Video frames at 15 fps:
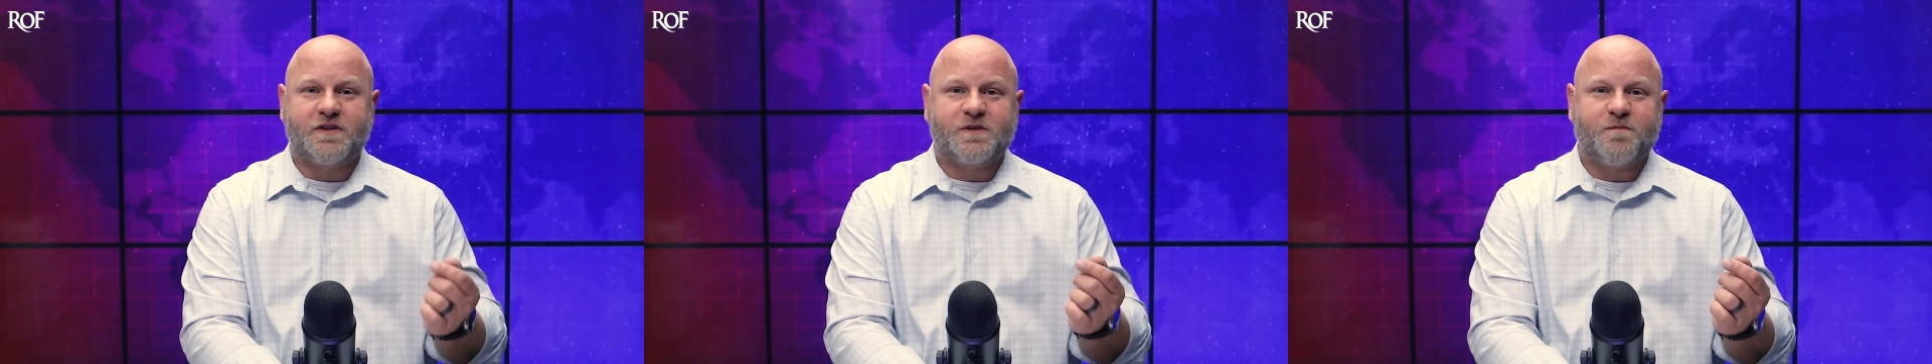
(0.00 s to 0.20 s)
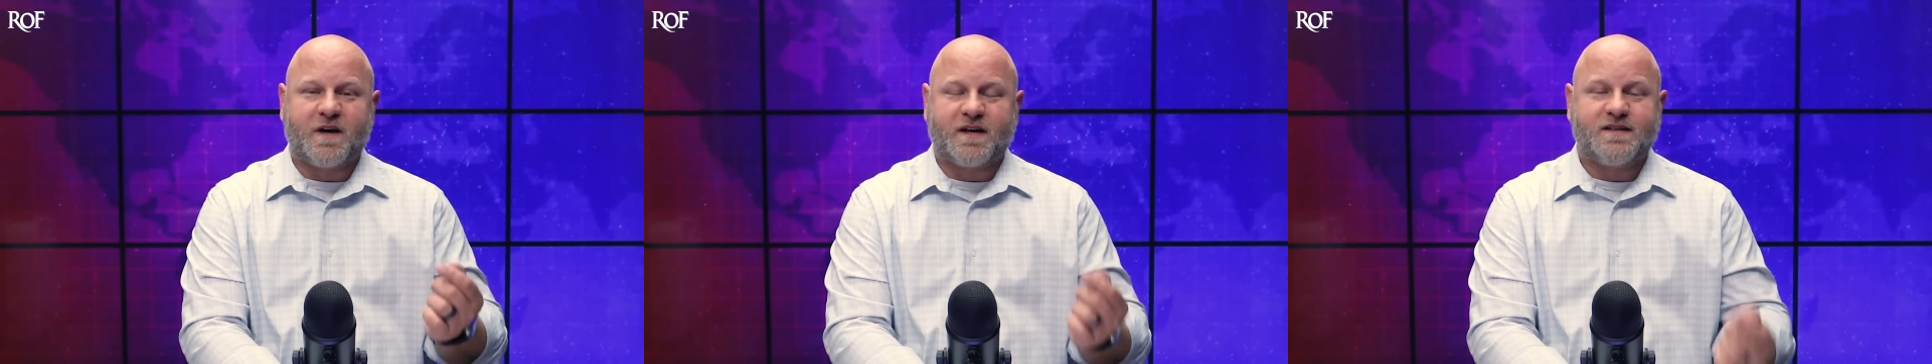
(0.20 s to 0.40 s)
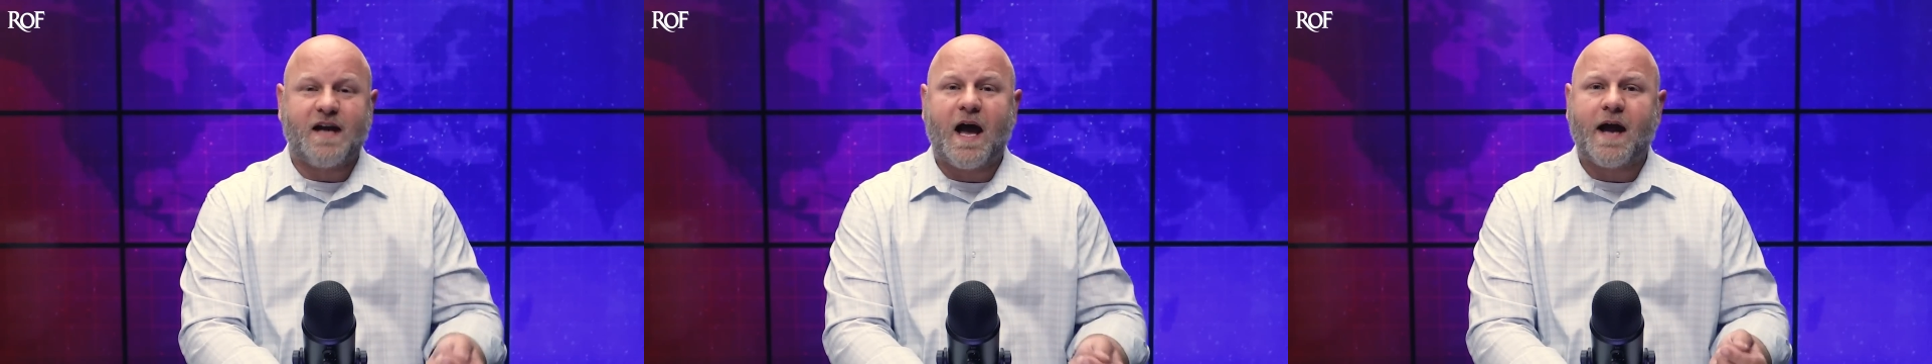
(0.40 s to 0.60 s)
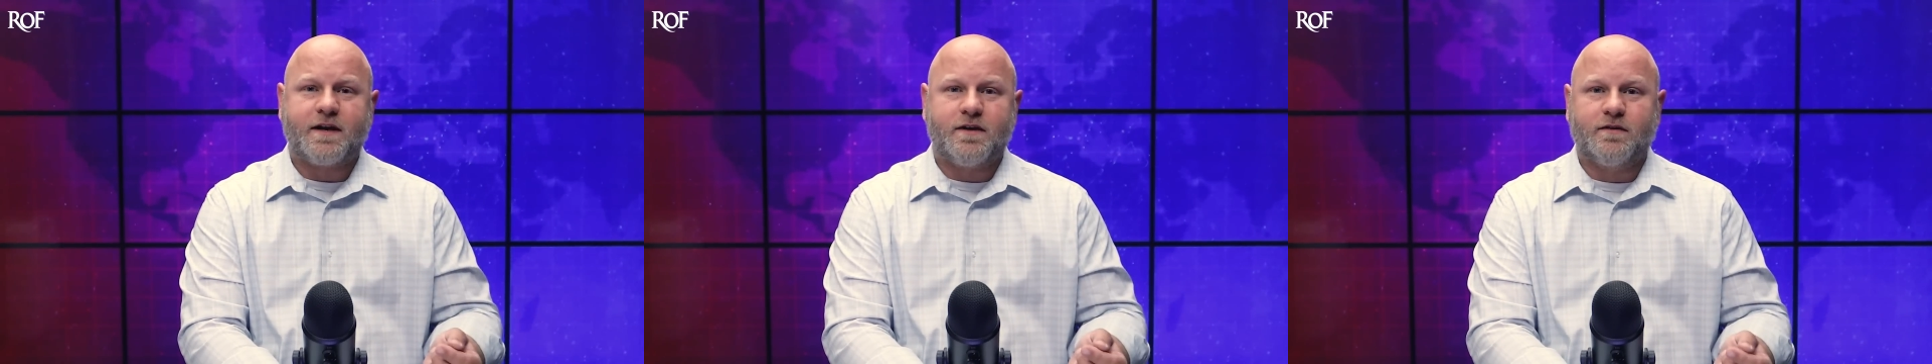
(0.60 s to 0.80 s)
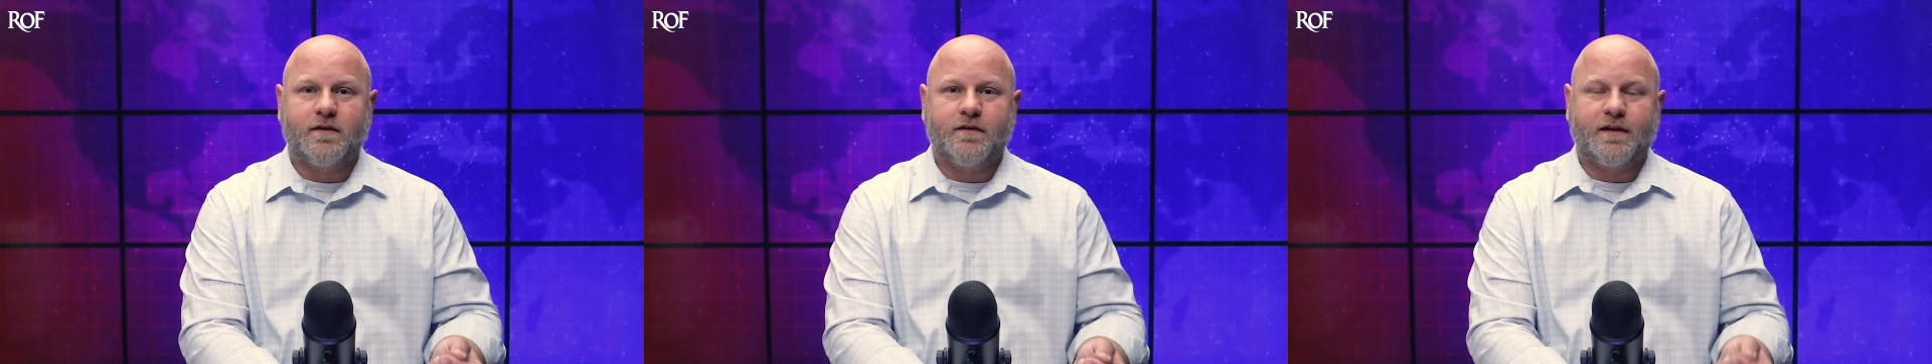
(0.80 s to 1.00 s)

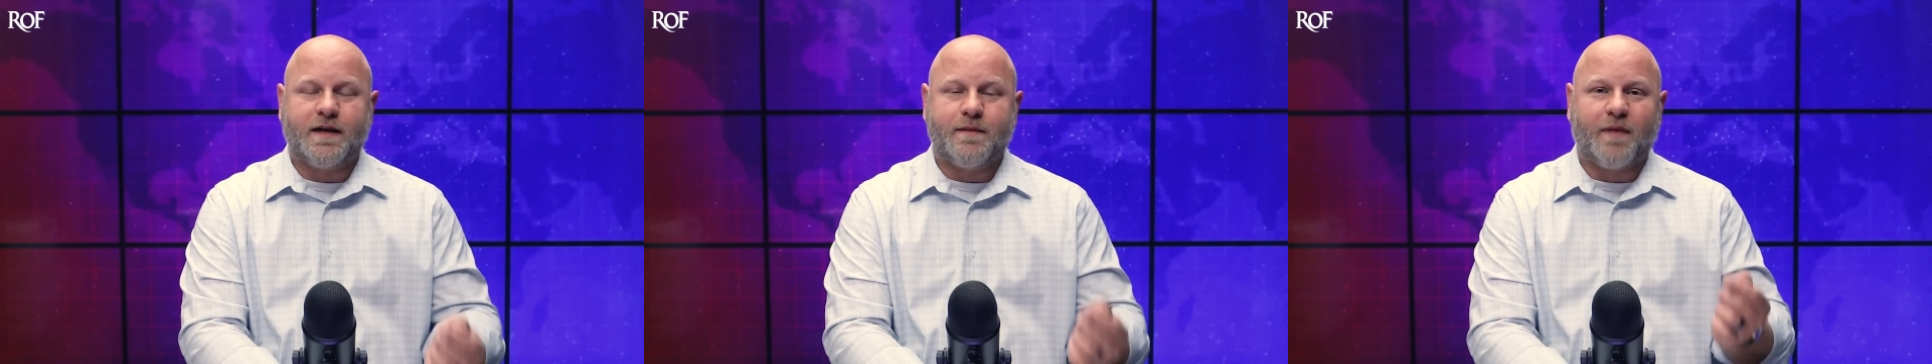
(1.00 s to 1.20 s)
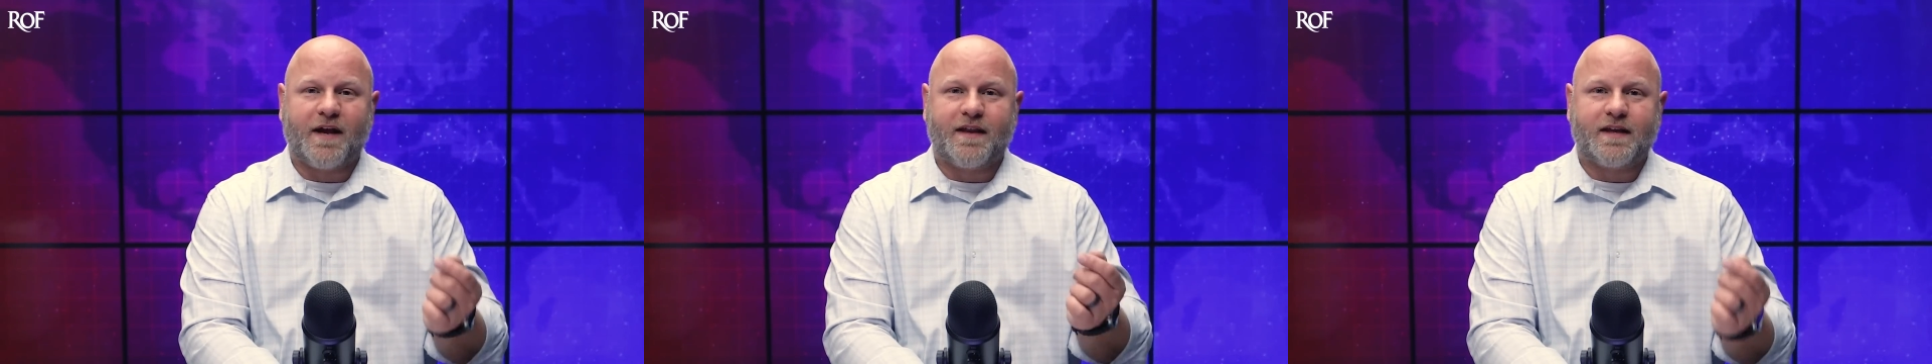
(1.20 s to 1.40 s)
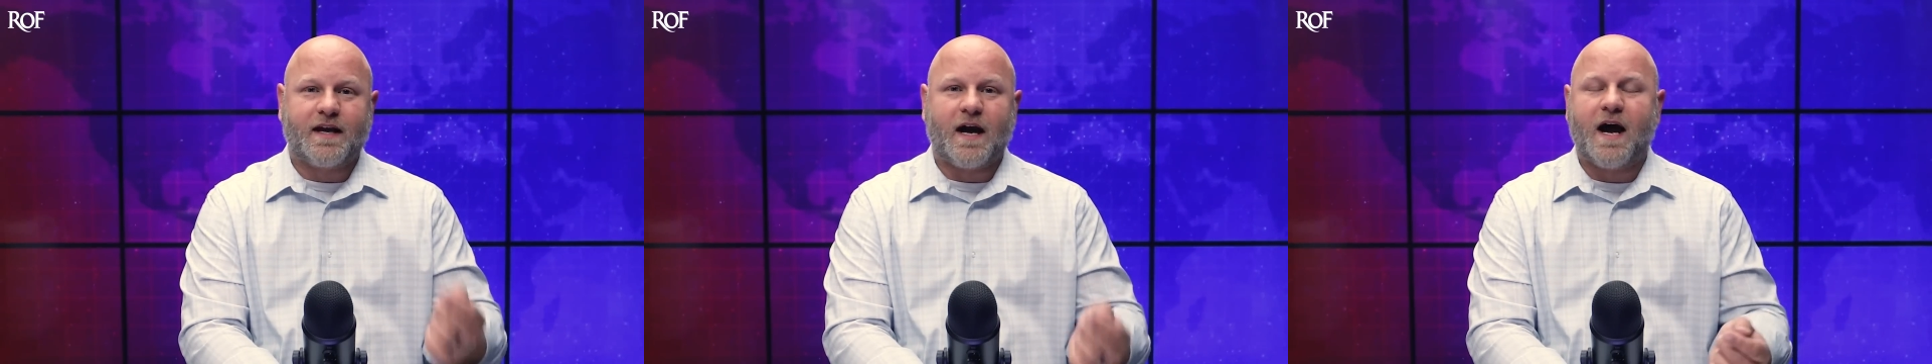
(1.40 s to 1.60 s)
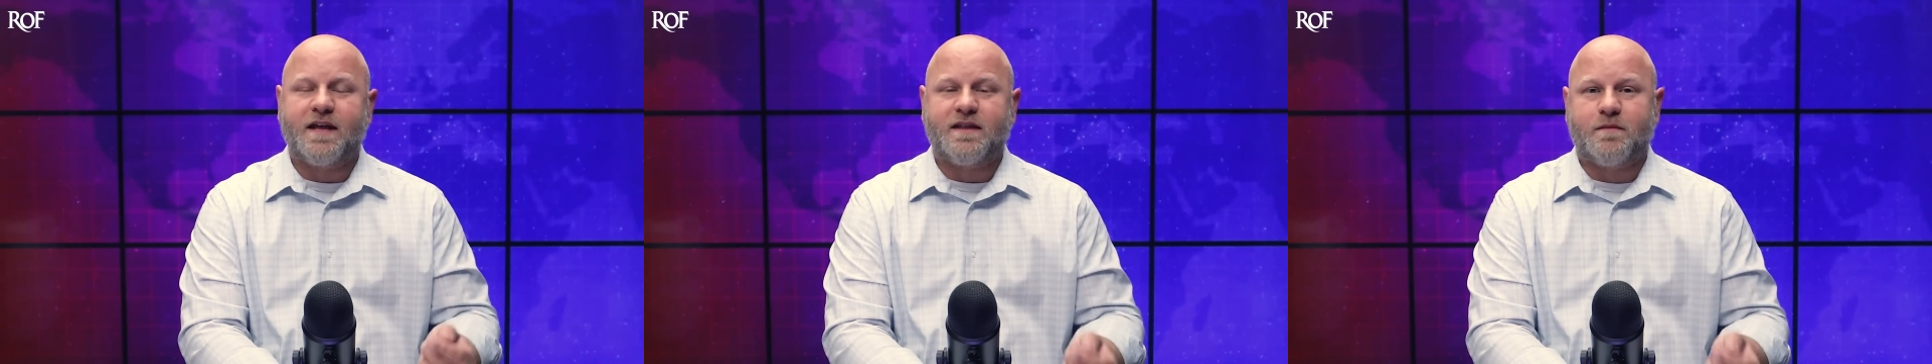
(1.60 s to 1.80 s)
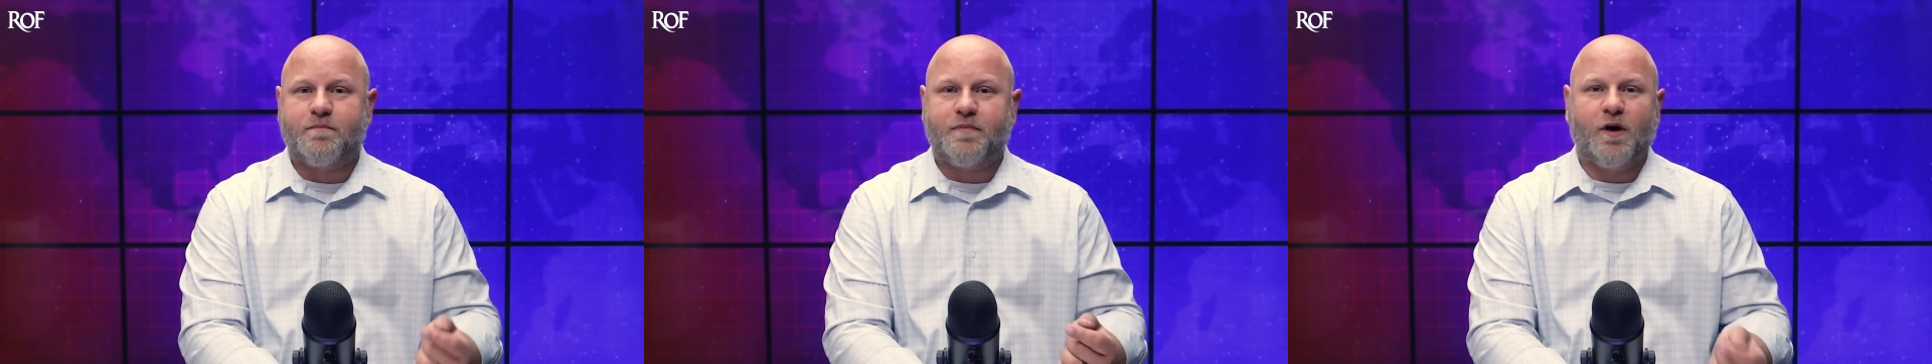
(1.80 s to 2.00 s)
spectacularly by the
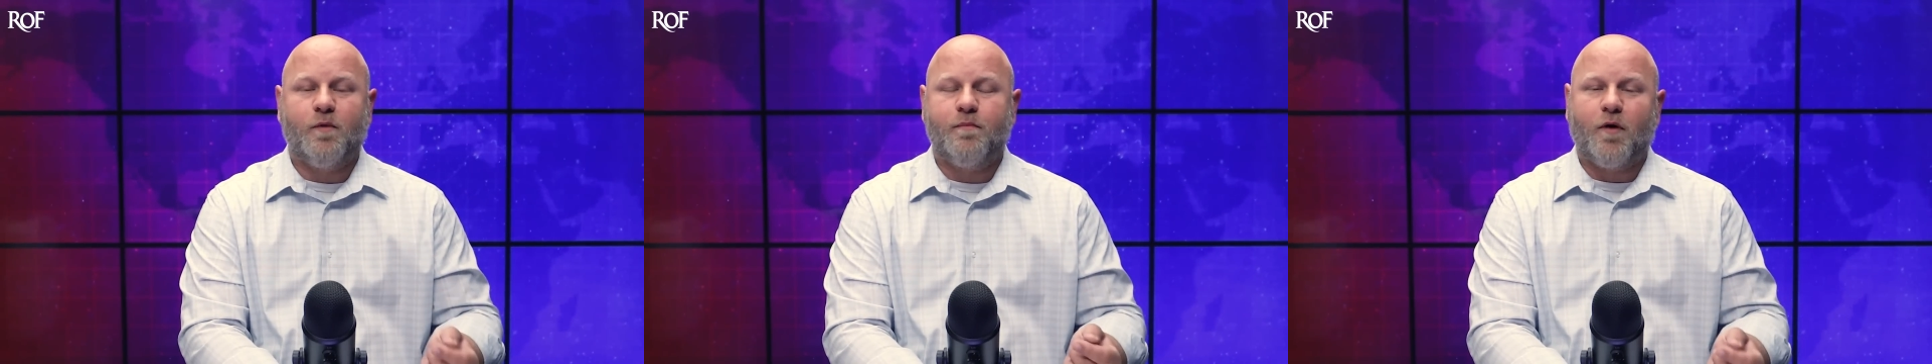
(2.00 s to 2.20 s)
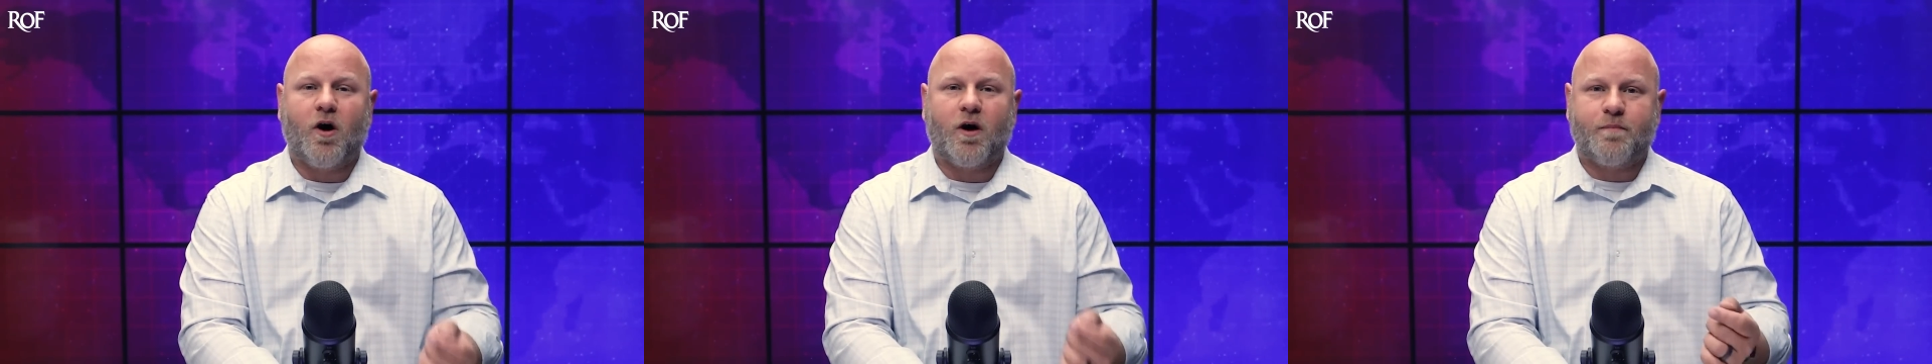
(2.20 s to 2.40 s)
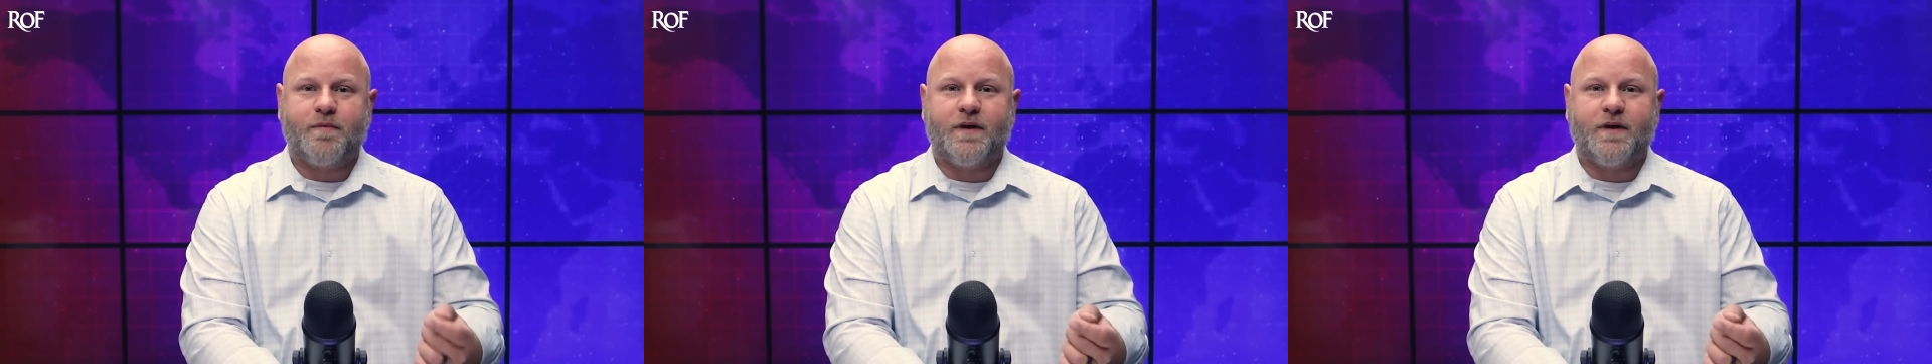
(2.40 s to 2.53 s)
guy that Bill Barr